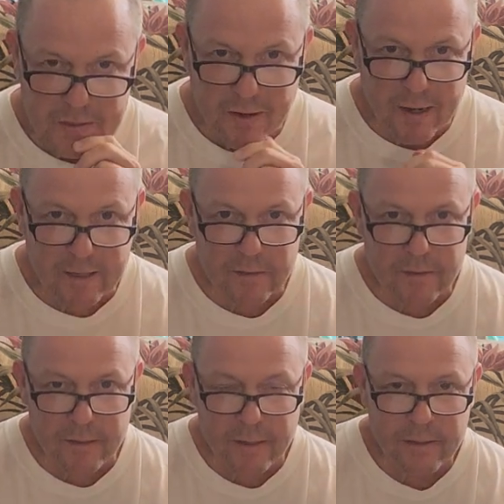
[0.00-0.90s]
trying
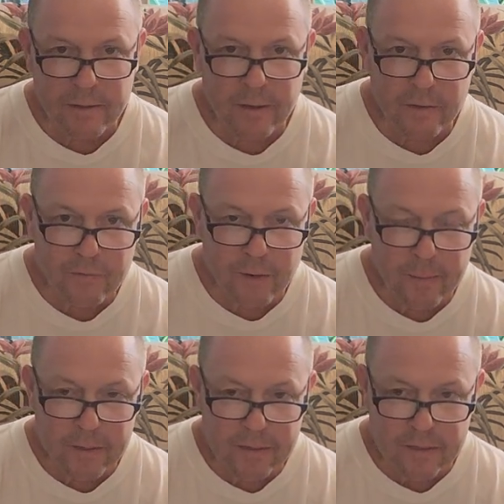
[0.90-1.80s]
to end all the
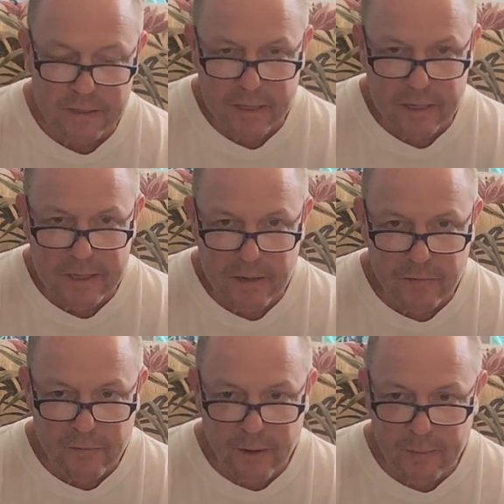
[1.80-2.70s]
farmers and seize their
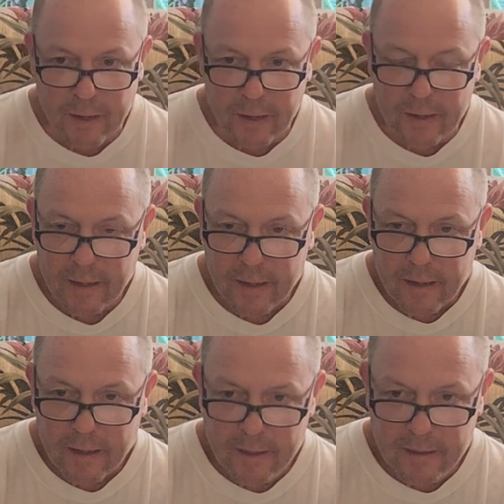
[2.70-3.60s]
farmland
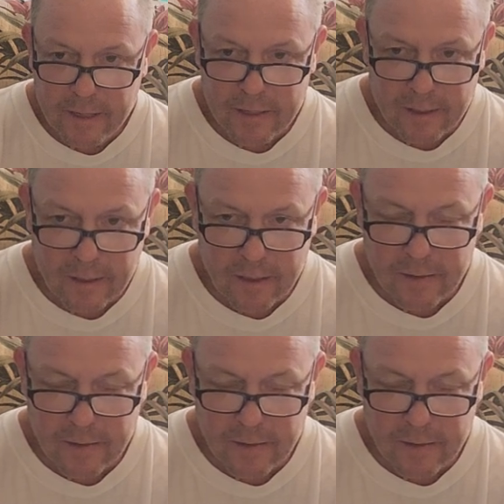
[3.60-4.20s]
and kill all